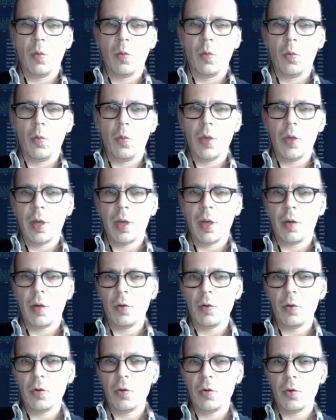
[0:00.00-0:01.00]
We are
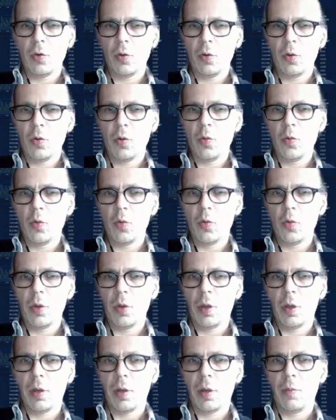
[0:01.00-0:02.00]
also
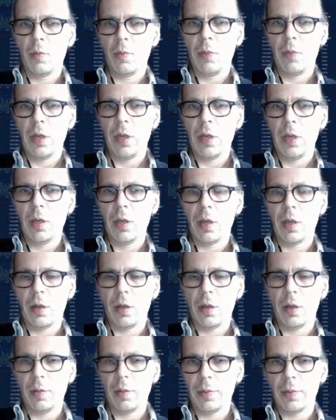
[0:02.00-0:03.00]
being
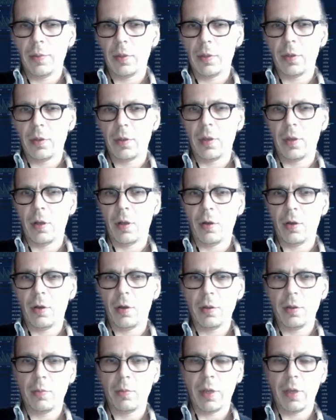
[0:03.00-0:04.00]
helped a lot
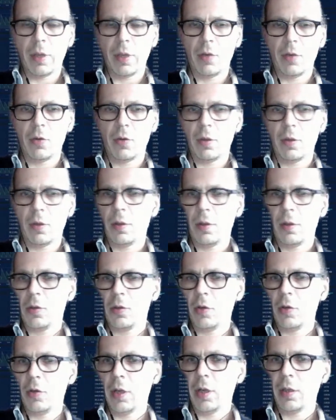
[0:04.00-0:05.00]
by the
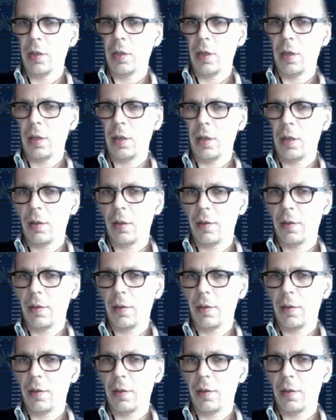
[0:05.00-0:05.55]
SingularityNet